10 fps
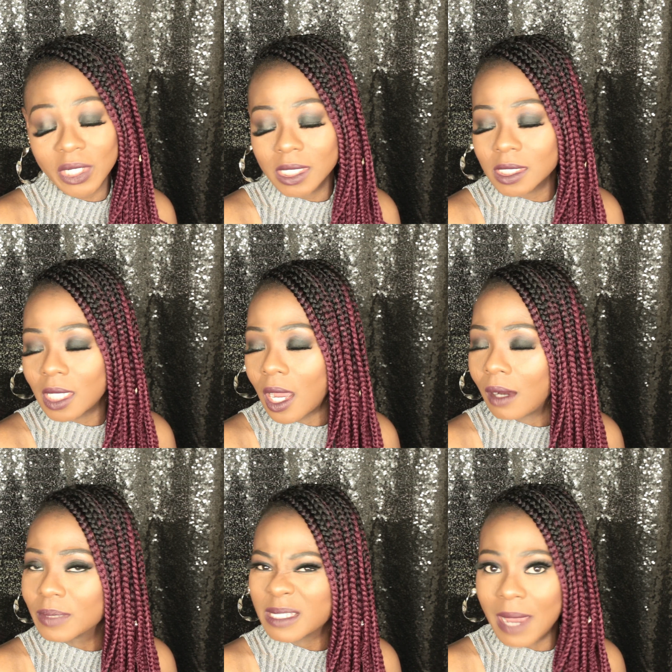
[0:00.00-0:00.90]
You can see
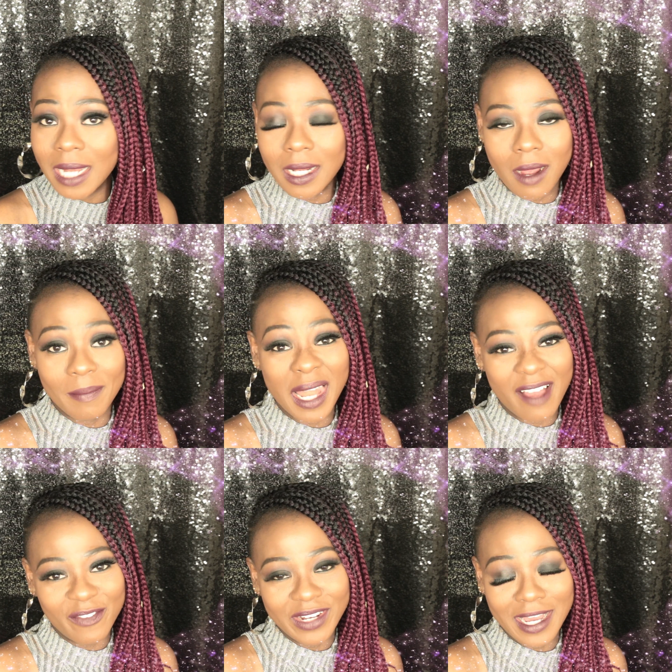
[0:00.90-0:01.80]
how I'm smiling, I'm
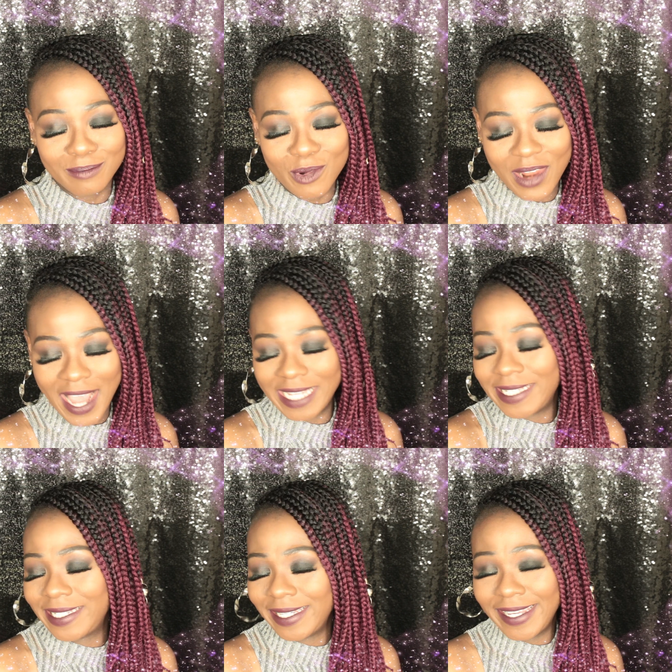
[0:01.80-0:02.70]
laughing, I'm going like
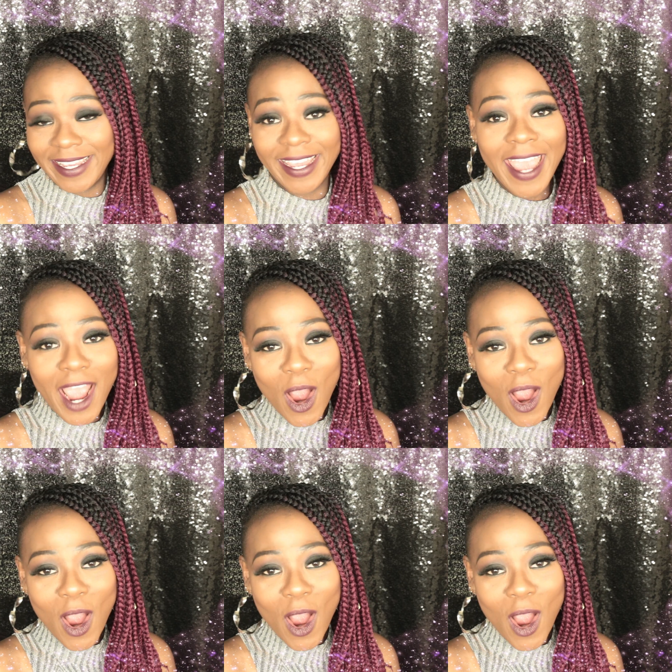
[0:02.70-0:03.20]
hee.